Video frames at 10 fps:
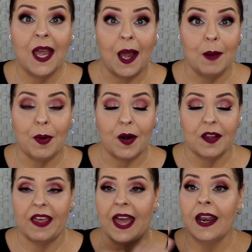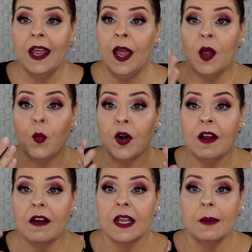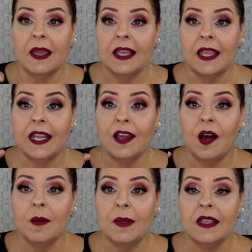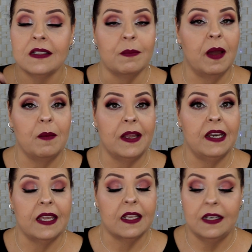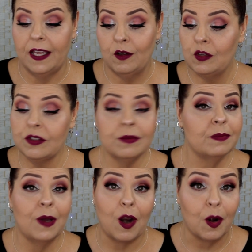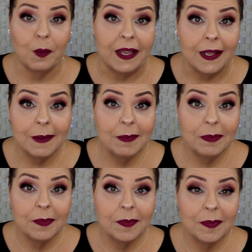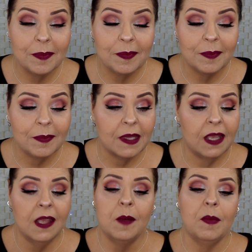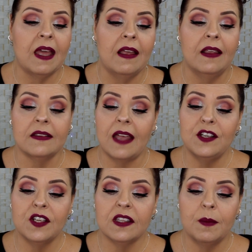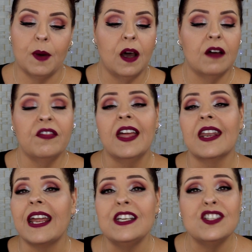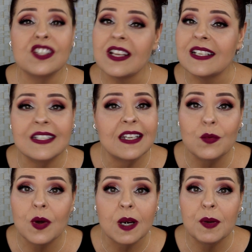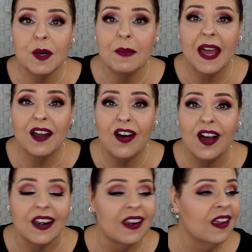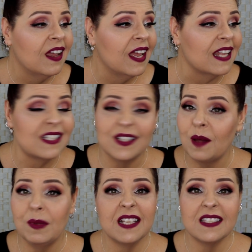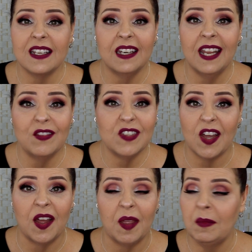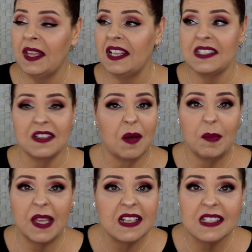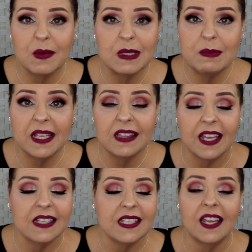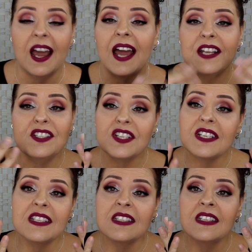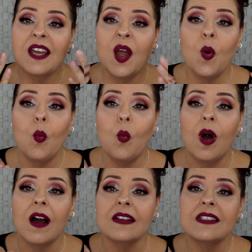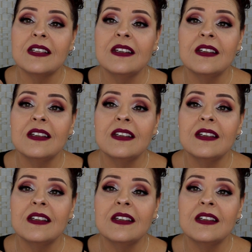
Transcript: I'm part of that. We're not going to make any comment about my naked nails, are we? Because I took them off and I just didn't want to put them back on. It's not because I didn't have time. It's not because I was being lazy. I just want